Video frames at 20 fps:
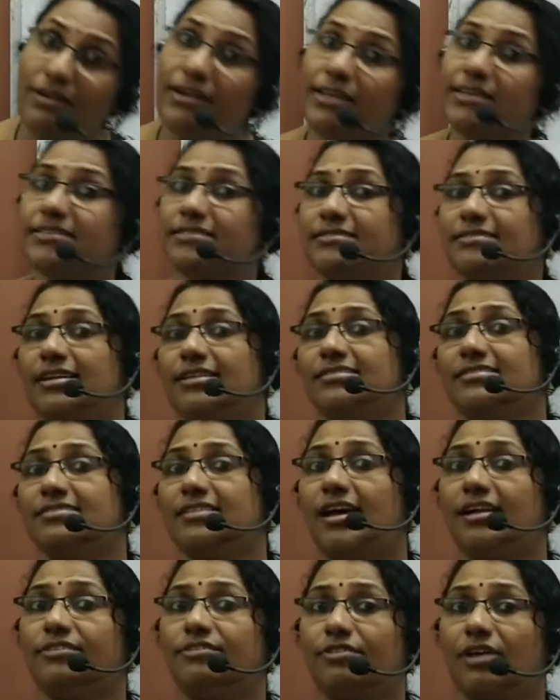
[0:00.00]
distances
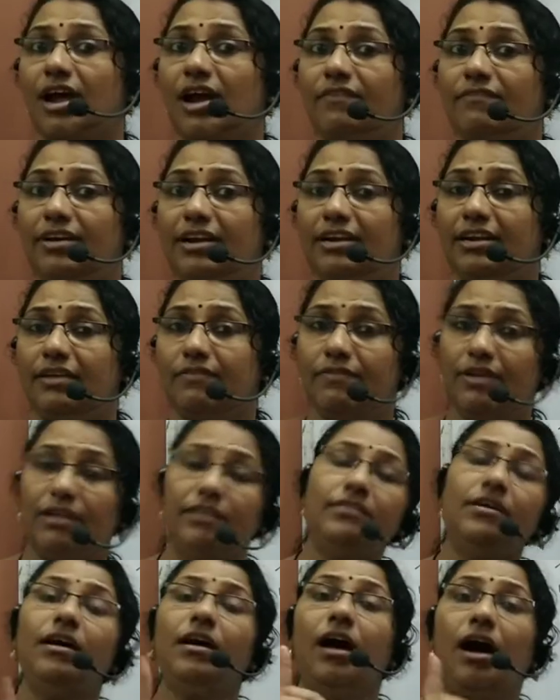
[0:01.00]
are travelled with
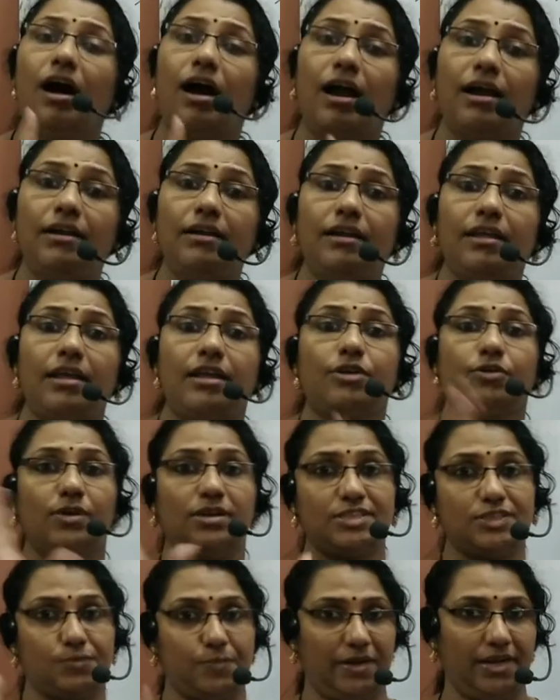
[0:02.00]
unequal
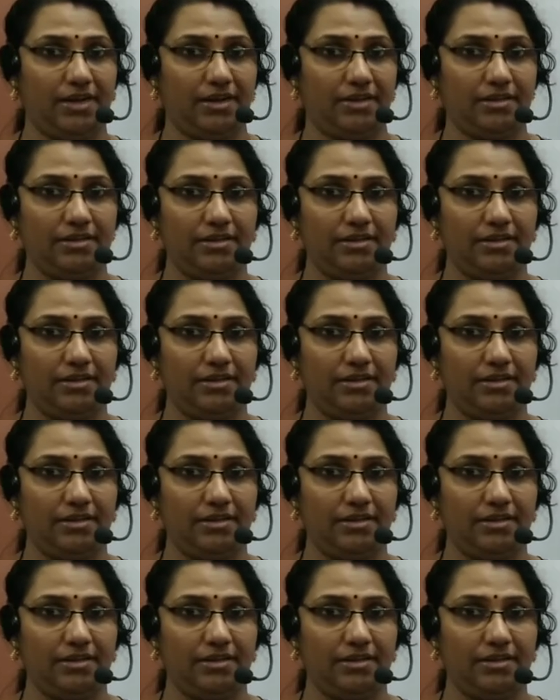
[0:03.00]
speed.